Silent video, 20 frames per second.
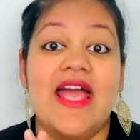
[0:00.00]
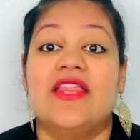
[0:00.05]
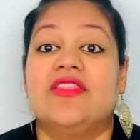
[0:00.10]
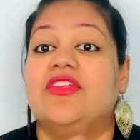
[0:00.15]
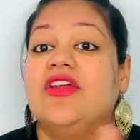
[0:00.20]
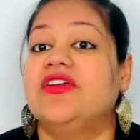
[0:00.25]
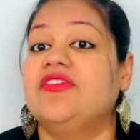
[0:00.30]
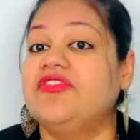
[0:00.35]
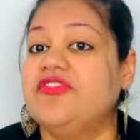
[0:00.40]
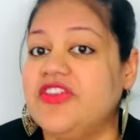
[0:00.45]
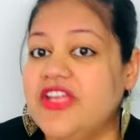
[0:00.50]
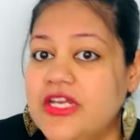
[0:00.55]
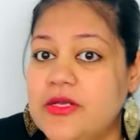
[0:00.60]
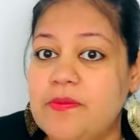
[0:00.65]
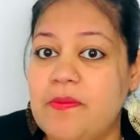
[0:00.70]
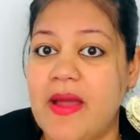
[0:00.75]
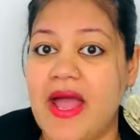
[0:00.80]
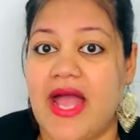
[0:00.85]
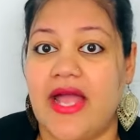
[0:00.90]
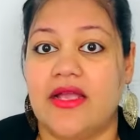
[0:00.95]
Their
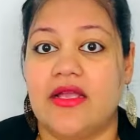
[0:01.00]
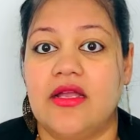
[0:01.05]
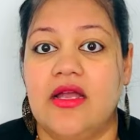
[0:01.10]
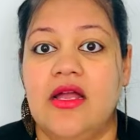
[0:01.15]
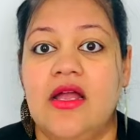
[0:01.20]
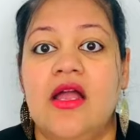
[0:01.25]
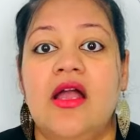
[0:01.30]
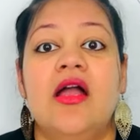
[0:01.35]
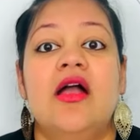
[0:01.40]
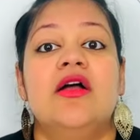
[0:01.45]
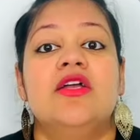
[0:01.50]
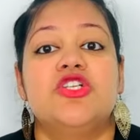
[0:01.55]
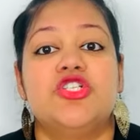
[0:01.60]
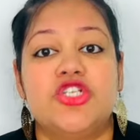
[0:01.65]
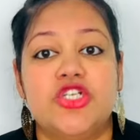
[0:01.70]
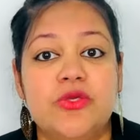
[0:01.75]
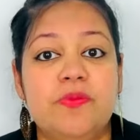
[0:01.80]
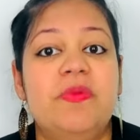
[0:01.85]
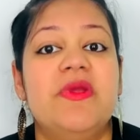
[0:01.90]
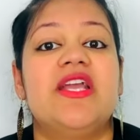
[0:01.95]
feedback
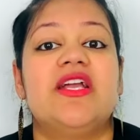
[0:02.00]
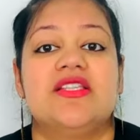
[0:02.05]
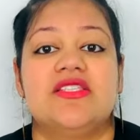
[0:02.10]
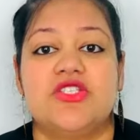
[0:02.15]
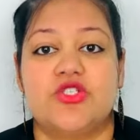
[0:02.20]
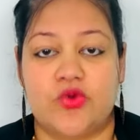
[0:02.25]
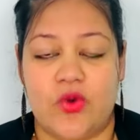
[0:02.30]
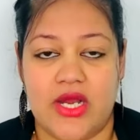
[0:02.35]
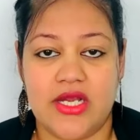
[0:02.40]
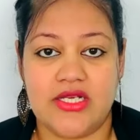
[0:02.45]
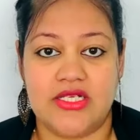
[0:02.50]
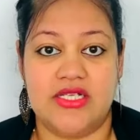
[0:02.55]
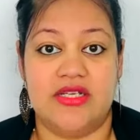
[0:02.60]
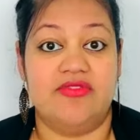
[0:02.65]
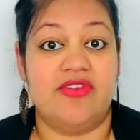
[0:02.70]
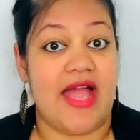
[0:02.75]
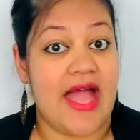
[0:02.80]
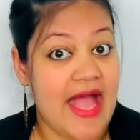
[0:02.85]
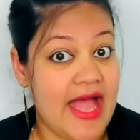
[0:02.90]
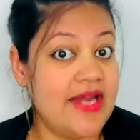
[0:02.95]
should be
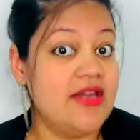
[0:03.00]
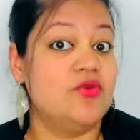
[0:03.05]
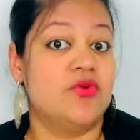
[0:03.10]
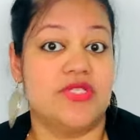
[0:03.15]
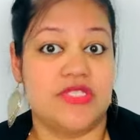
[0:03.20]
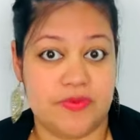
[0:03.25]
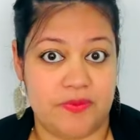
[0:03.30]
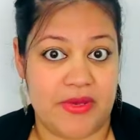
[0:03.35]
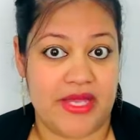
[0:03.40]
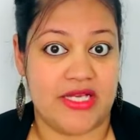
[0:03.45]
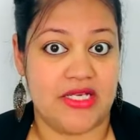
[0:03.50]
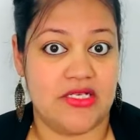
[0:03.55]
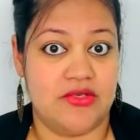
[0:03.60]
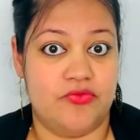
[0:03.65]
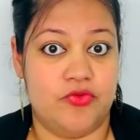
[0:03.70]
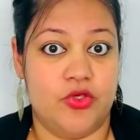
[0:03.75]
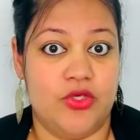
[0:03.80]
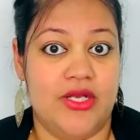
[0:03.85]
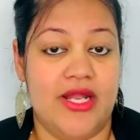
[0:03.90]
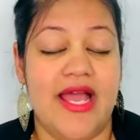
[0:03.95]
constructive and
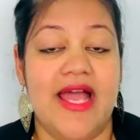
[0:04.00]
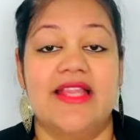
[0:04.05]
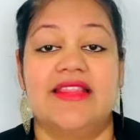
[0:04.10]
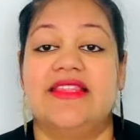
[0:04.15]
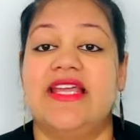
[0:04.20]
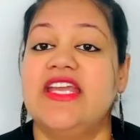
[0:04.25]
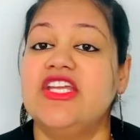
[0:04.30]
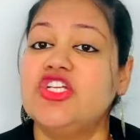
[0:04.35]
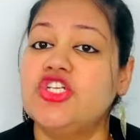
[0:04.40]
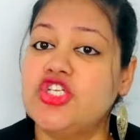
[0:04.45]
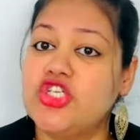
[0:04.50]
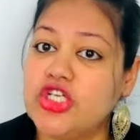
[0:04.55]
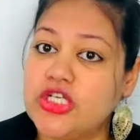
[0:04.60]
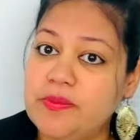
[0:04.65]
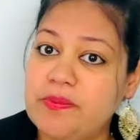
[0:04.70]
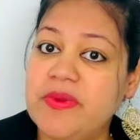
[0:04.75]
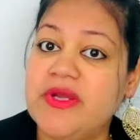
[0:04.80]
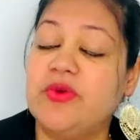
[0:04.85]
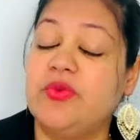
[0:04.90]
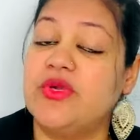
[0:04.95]
respectful, and they
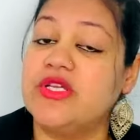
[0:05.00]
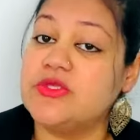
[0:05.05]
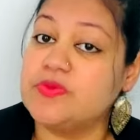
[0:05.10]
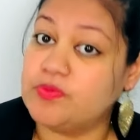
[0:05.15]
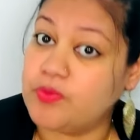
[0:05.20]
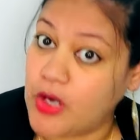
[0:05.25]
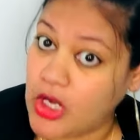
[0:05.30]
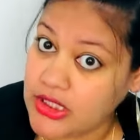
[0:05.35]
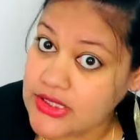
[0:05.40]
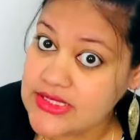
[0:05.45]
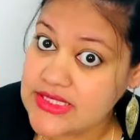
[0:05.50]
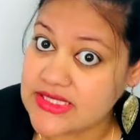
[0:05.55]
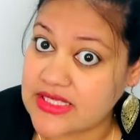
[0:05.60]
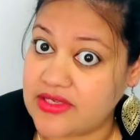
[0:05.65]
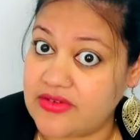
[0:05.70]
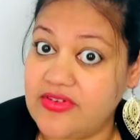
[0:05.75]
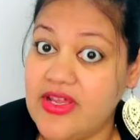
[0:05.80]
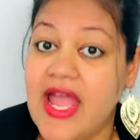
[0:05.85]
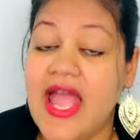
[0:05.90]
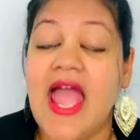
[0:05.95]
should be
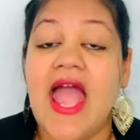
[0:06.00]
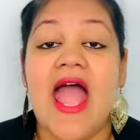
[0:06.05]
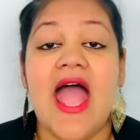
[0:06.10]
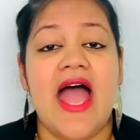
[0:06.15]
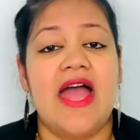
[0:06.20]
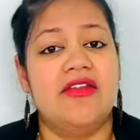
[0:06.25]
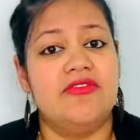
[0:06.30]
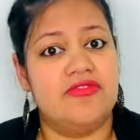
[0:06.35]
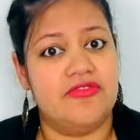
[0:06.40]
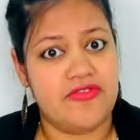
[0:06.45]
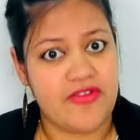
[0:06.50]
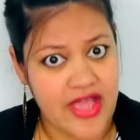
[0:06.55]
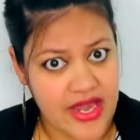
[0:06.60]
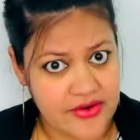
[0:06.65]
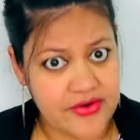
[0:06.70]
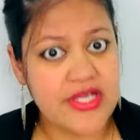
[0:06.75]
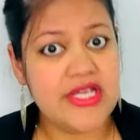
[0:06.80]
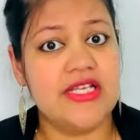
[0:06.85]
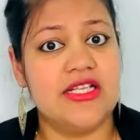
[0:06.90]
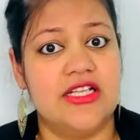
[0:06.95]
responsive and
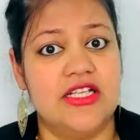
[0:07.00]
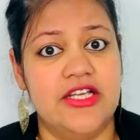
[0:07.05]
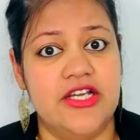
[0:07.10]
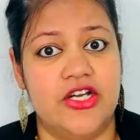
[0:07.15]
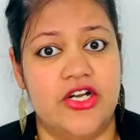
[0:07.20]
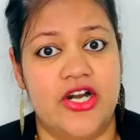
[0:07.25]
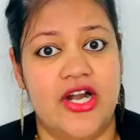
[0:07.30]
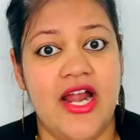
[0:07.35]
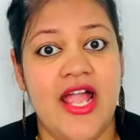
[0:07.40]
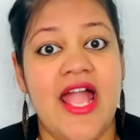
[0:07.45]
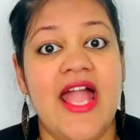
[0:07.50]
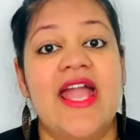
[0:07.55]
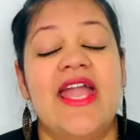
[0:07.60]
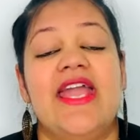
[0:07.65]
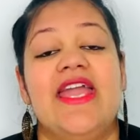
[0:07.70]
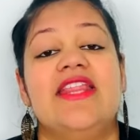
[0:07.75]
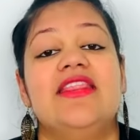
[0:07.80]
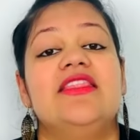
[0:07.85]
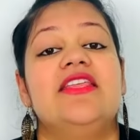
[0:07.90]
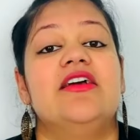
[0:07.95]
very clear
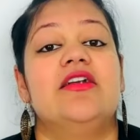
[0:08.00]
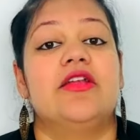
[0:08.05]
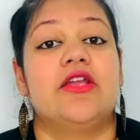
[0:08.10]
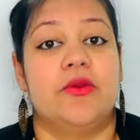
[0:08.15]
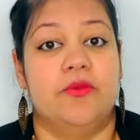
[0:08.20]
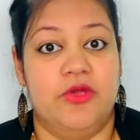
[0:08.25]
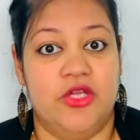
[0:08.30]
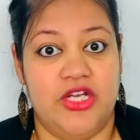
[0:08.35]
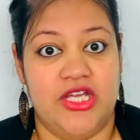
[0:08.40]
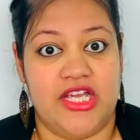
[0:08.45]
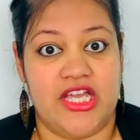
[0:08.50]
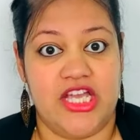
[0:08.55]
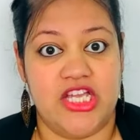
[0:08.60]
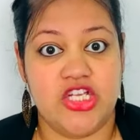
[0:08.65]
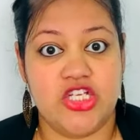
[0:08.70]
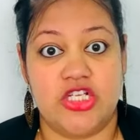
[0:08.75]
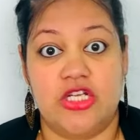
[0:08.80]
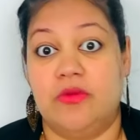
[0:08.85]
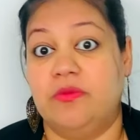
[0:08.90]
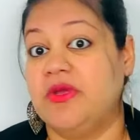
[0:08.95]
in their
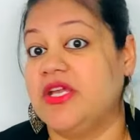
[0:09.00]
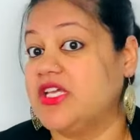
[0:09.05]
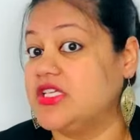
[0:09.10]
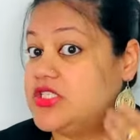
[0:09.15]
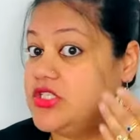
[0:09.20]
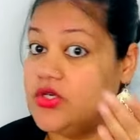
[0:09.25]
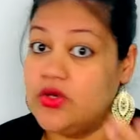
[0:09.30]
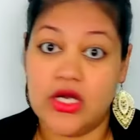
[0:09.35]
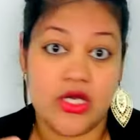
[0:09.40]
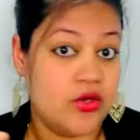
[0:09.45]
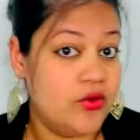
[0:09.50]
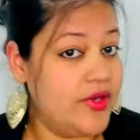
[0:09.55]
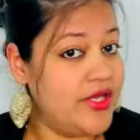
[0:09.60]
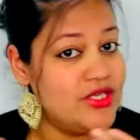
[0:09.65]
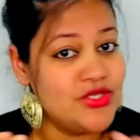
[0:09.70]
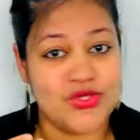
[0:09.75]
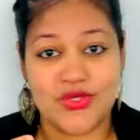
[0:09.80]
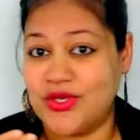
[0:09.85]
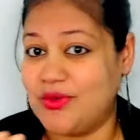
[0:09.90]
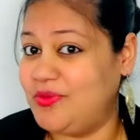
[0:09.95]
communication, because you are going
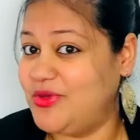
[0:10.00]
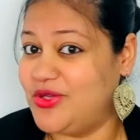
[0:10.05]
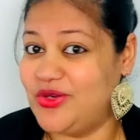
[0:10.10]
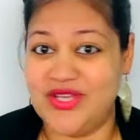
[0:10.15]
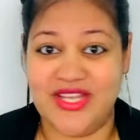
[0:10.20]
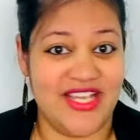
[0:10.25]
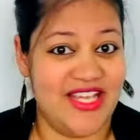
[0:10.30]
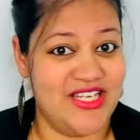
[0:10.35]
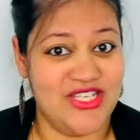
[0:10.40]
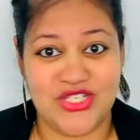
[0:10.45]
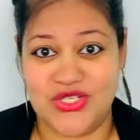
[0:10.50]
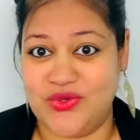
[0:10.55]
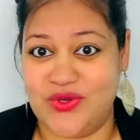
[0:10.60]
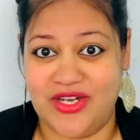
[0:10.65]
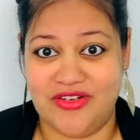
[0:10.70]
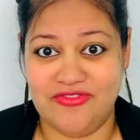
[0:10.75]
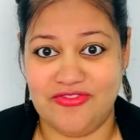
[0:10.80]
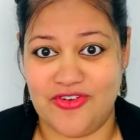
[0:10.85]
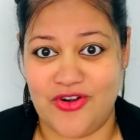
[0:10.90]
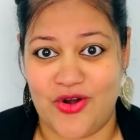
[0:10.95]
to communicate to
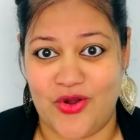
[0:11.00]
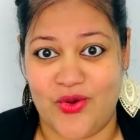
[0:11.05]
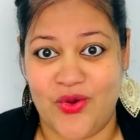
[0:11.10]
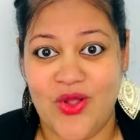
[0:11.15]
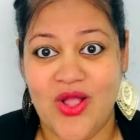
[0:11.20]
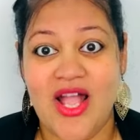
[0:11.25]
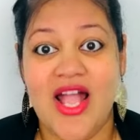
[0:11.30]
and fro.